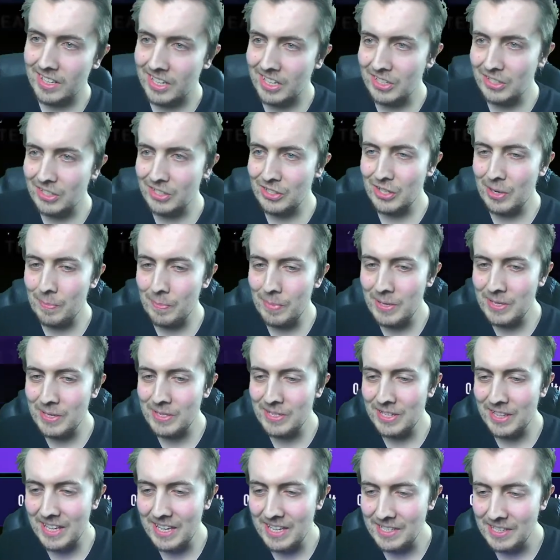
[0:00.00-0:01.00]
let's jump into
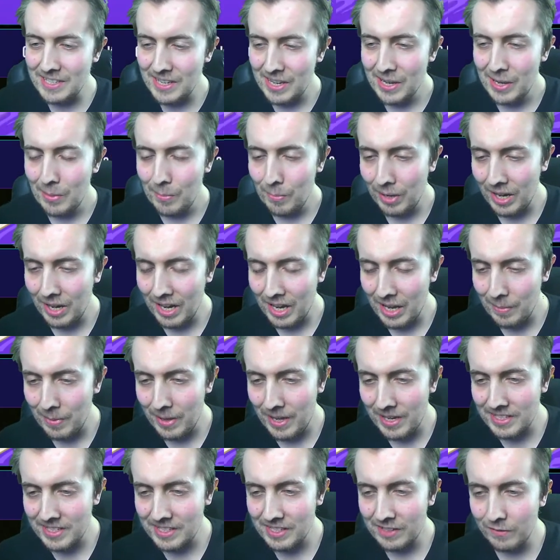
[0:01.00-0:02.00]
these player
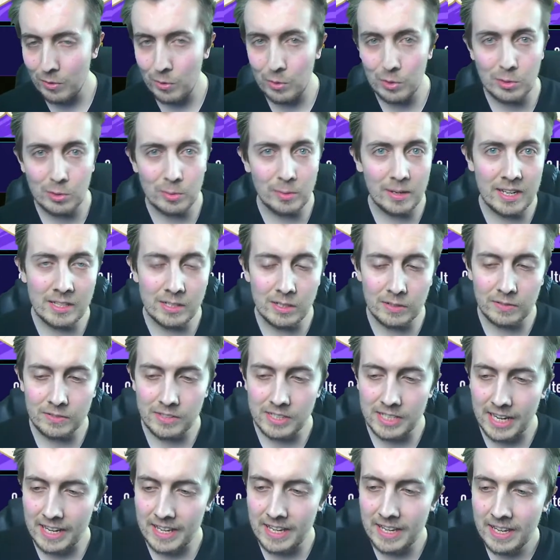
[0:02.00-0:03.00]
picks, and of course, we'll end off
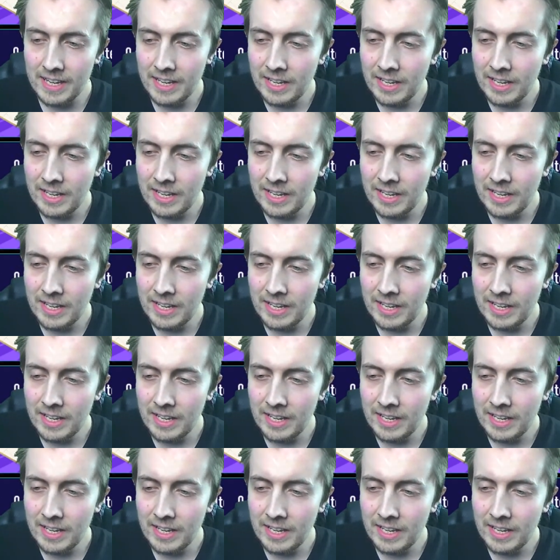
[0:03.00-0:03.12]
today